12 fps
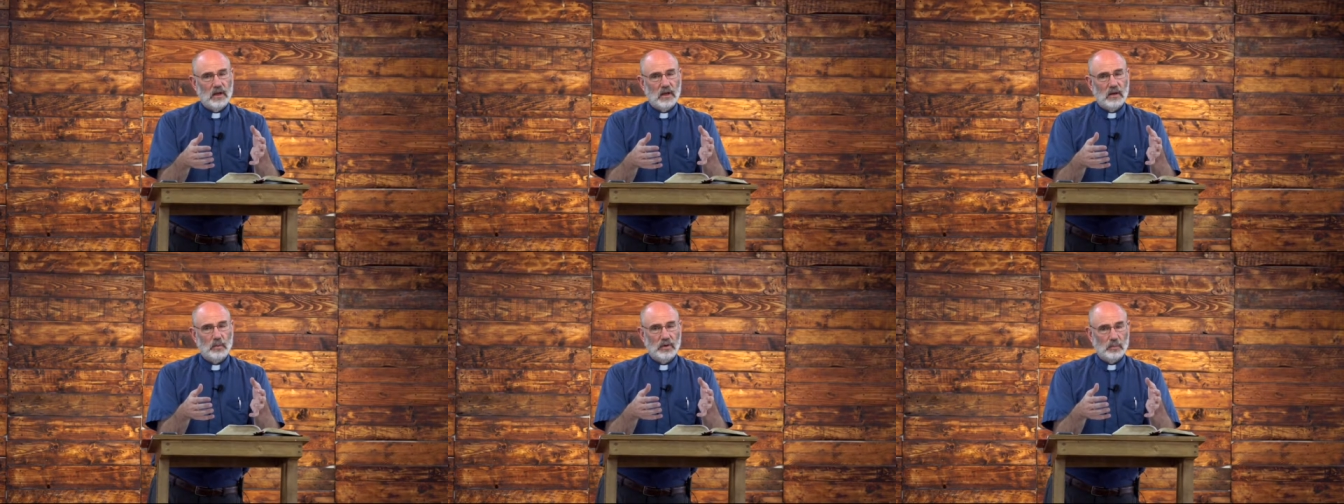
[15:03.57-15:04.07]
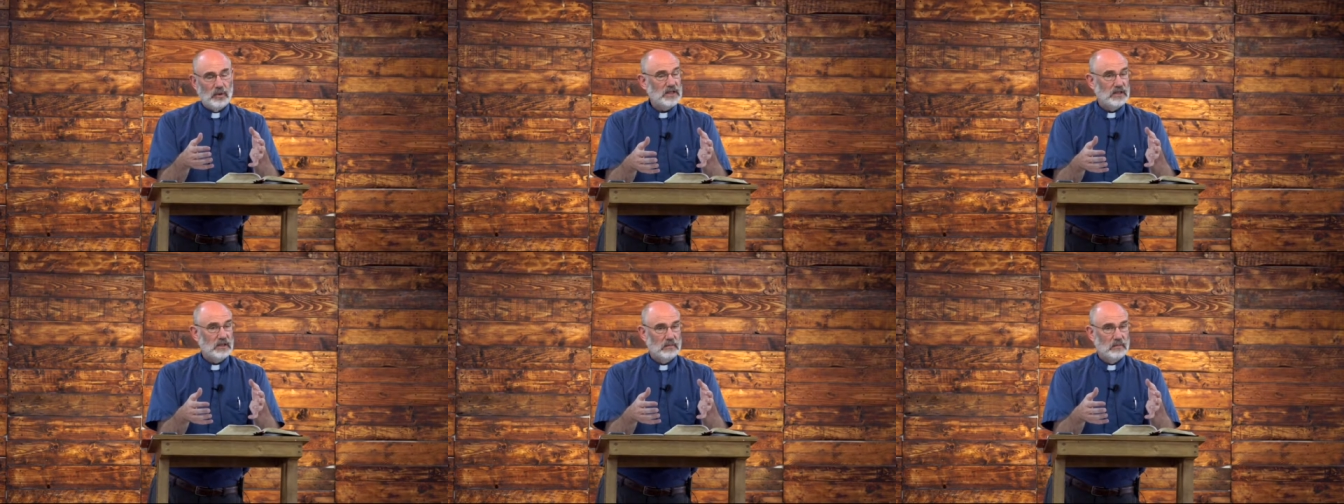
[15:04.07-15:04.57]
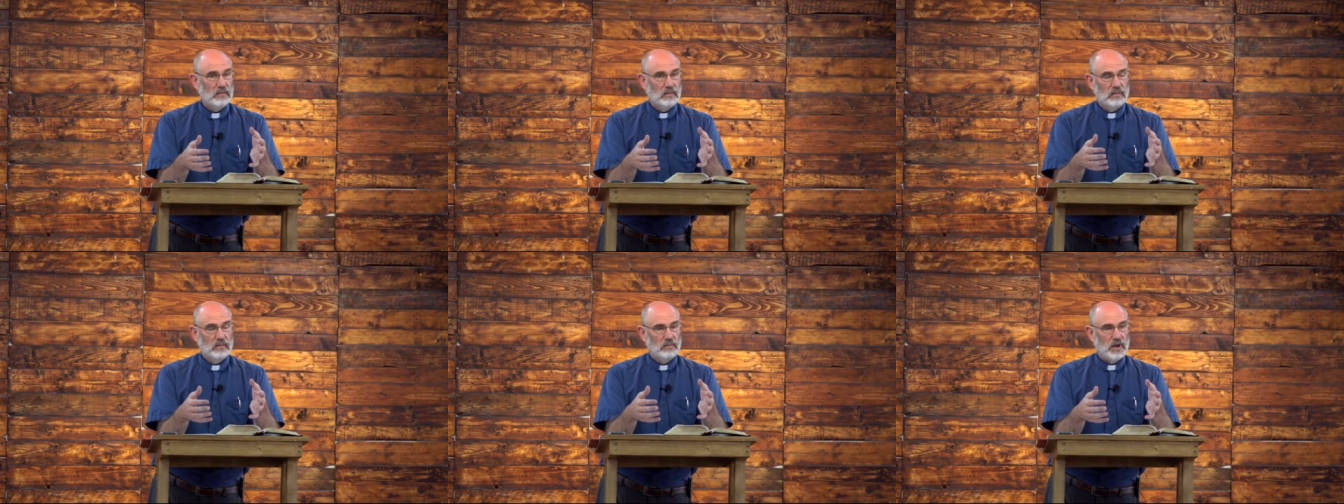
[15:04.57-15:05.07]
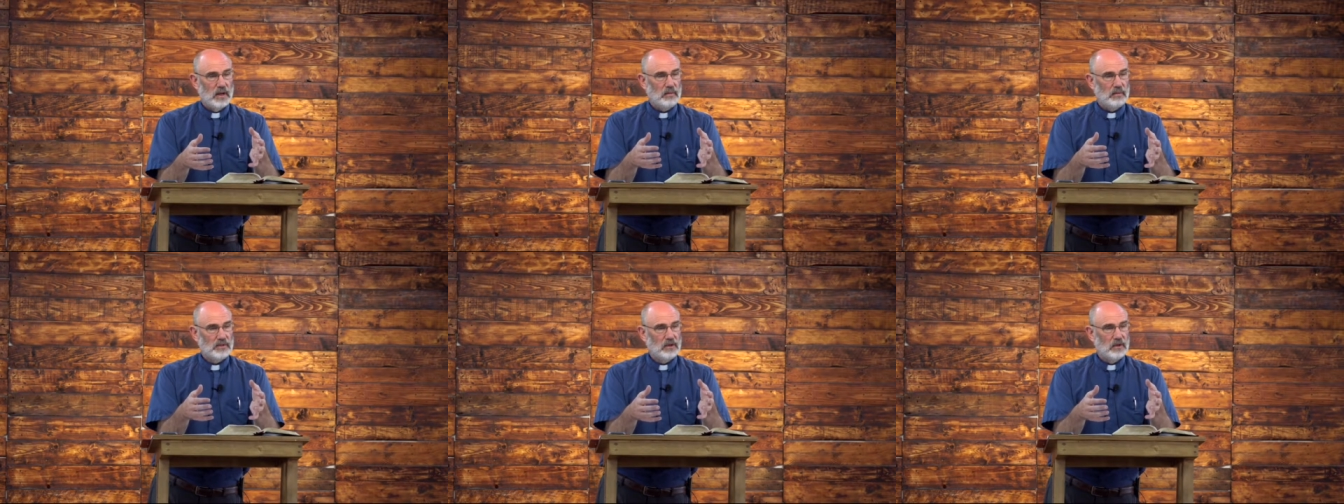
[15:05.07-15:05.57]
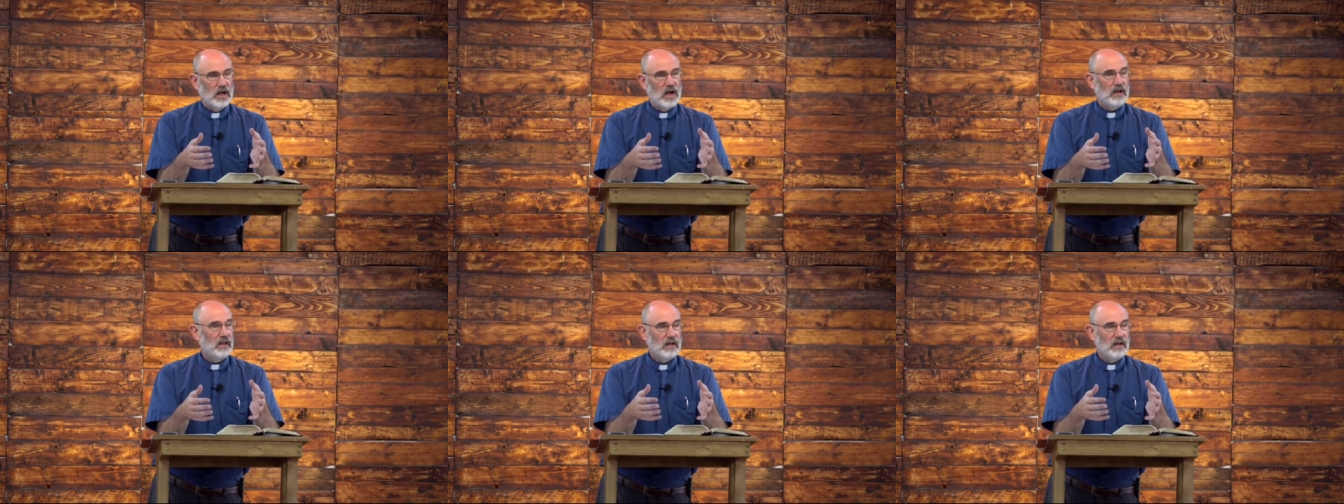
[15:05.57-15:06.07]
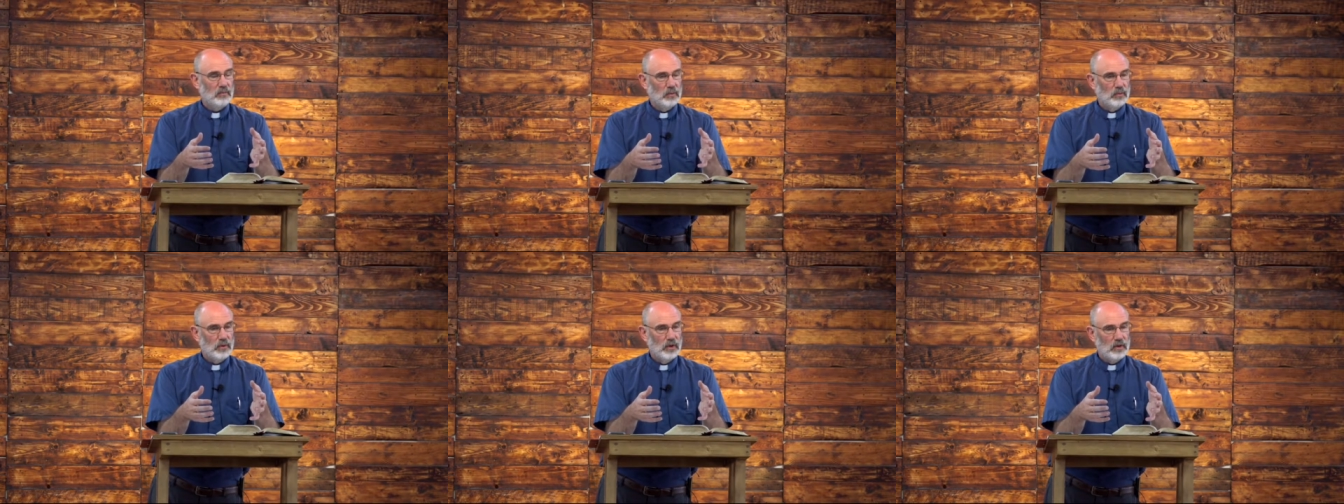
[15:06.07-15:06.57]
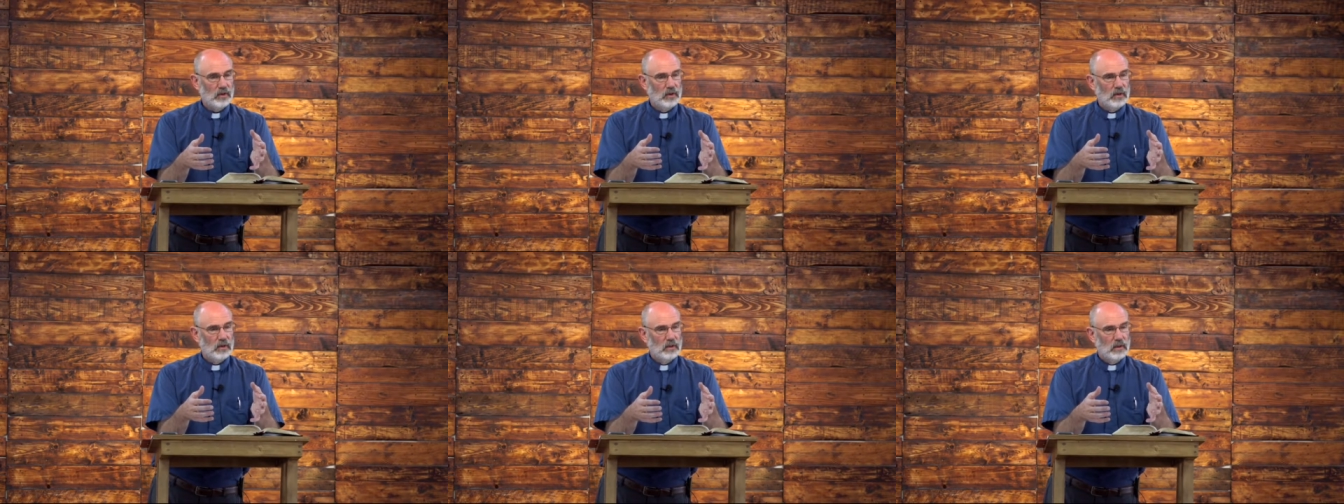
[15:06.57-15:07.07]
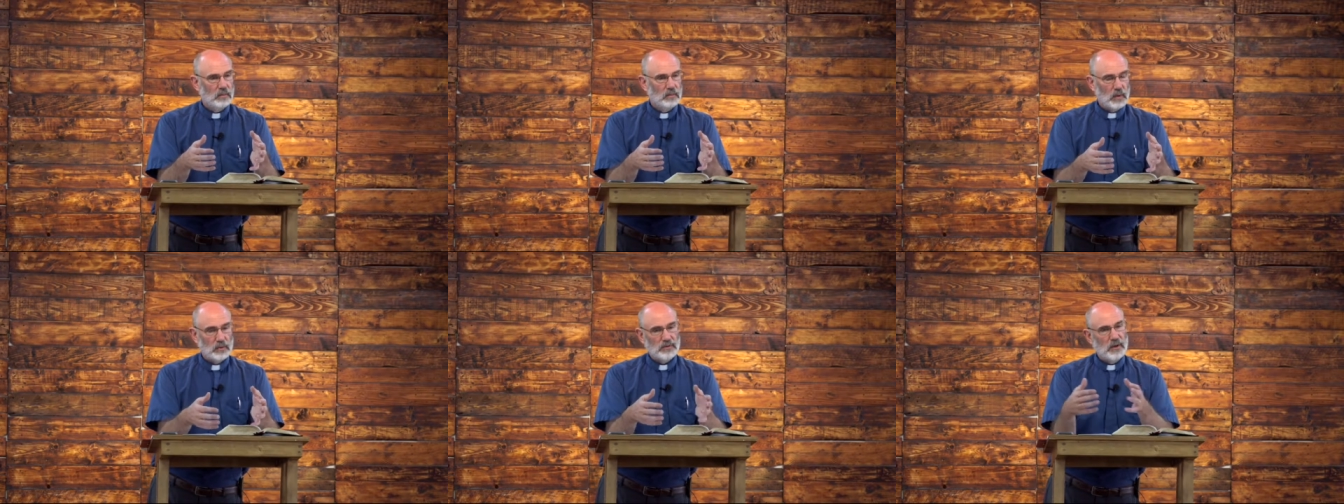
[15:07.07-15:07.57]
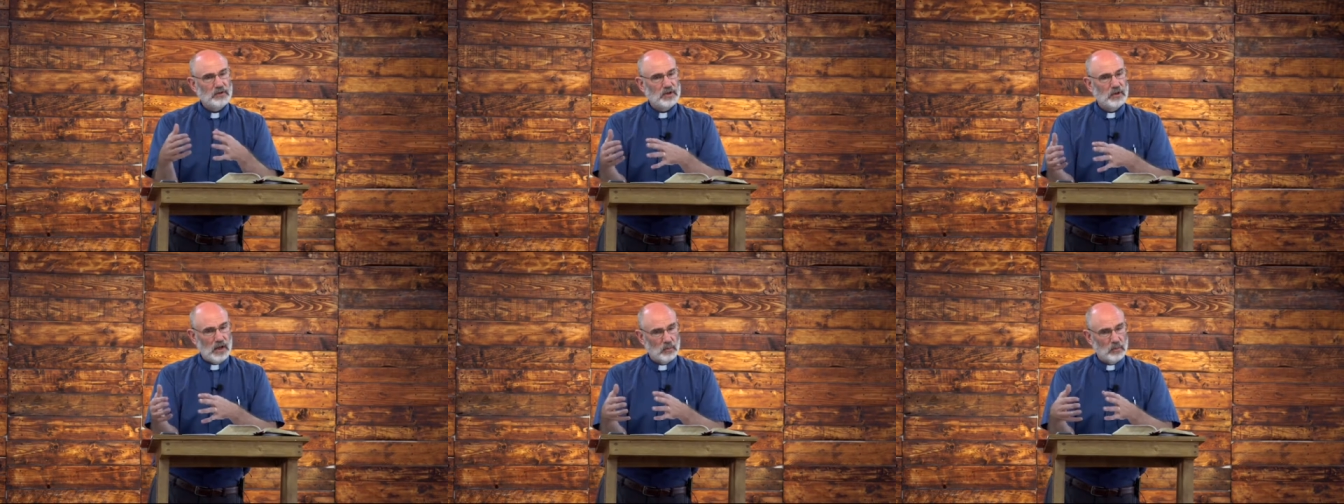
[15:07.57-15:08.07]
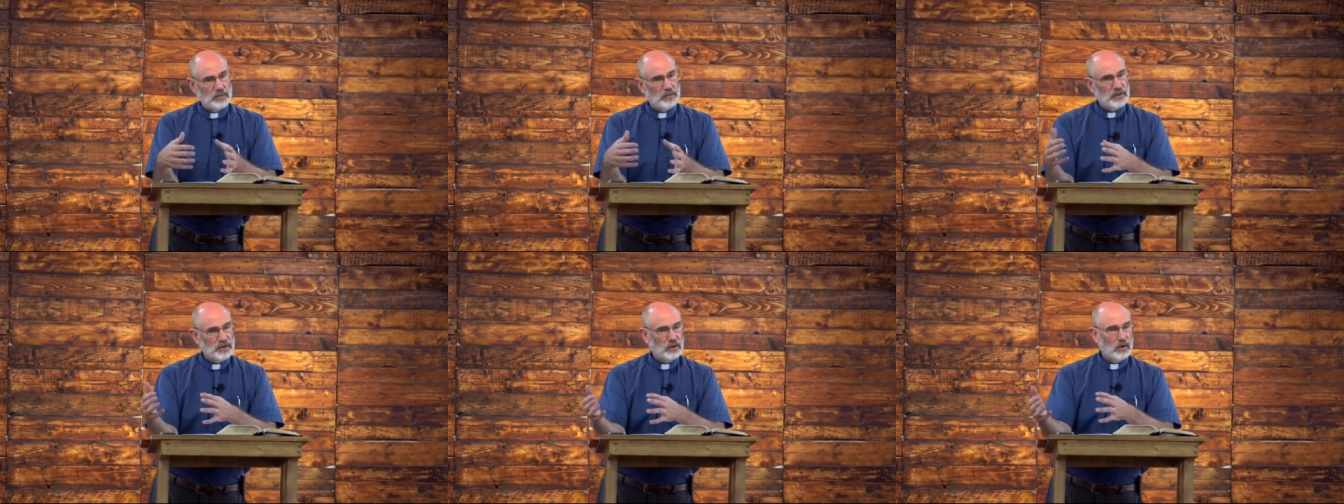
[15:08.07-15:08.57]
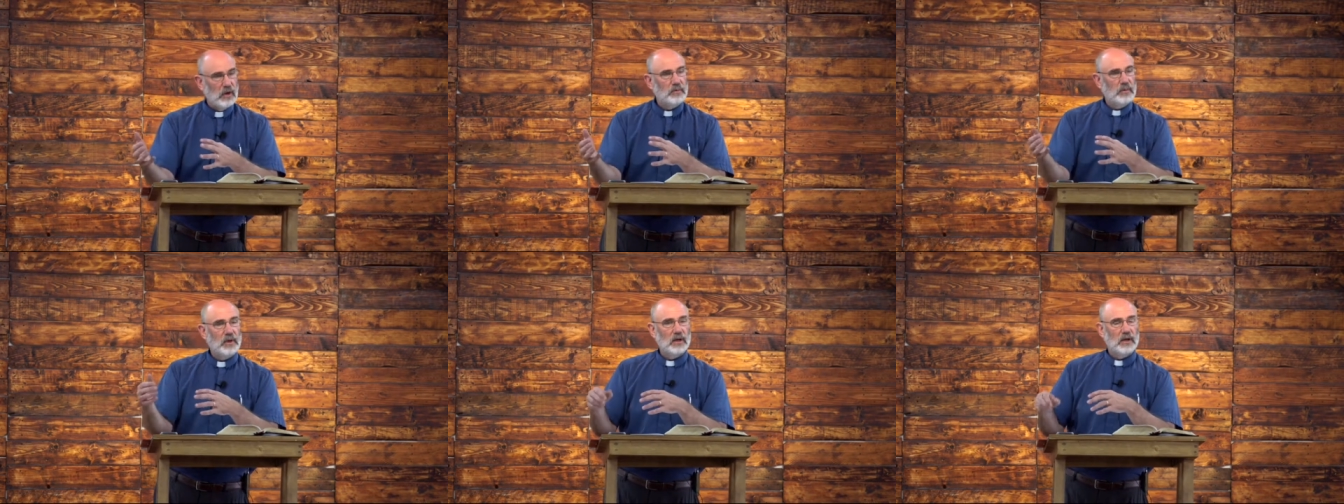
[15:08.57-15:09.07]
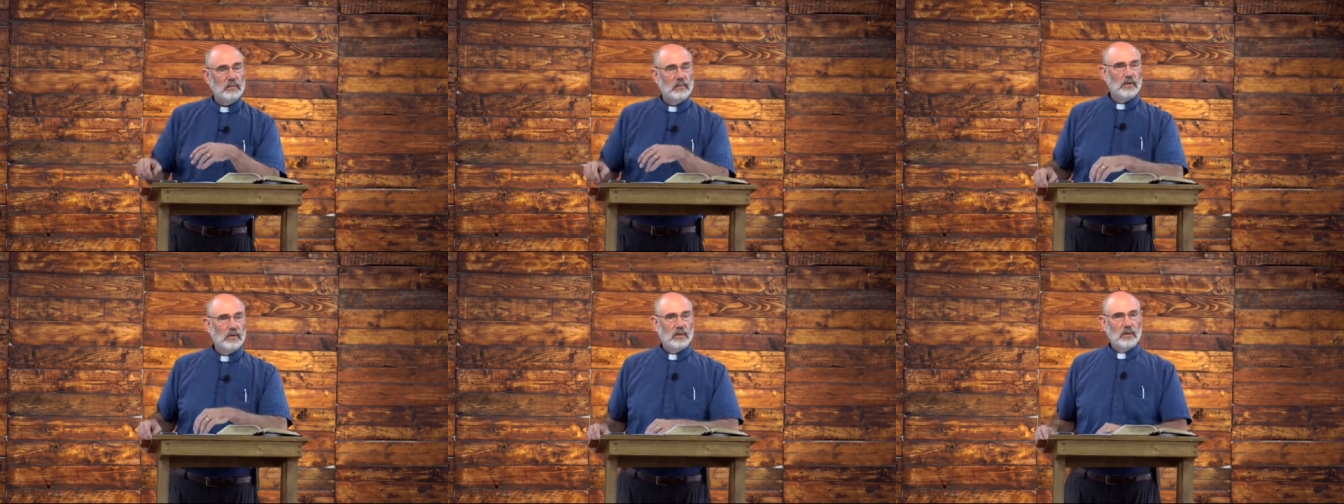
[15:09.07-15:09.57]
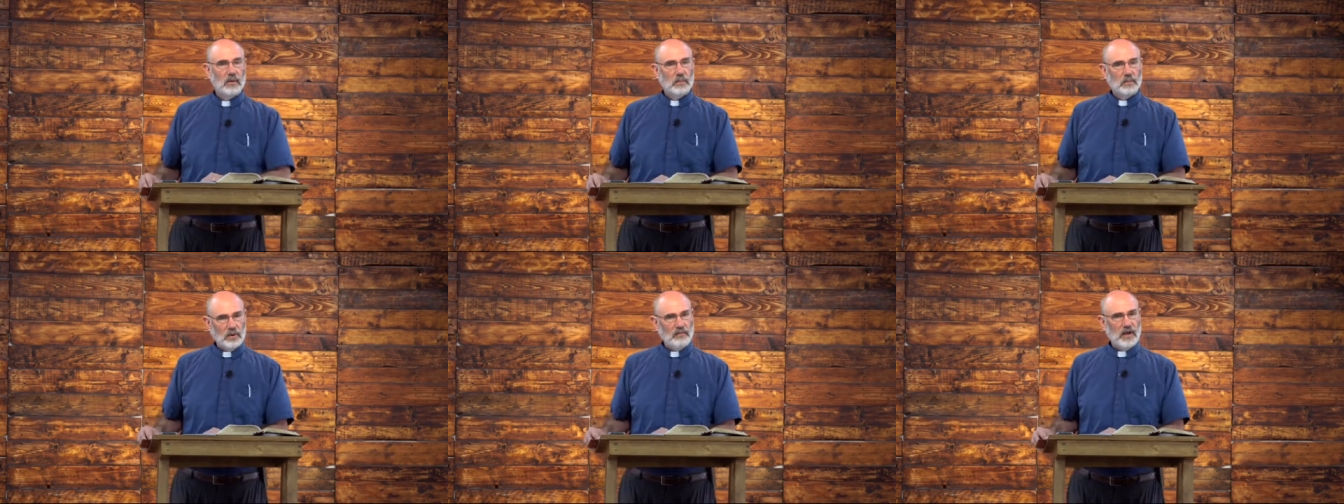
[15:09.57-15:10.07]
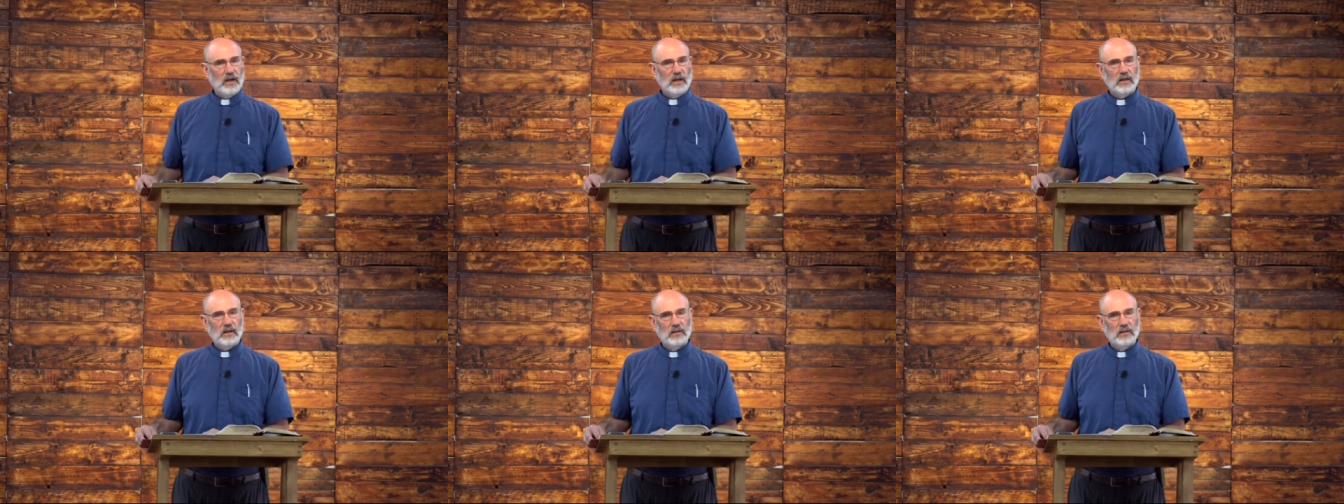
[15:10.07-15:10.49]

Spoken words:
with wisdom, problems that are not in any rule book. But we're supposed to grow up to become prophetic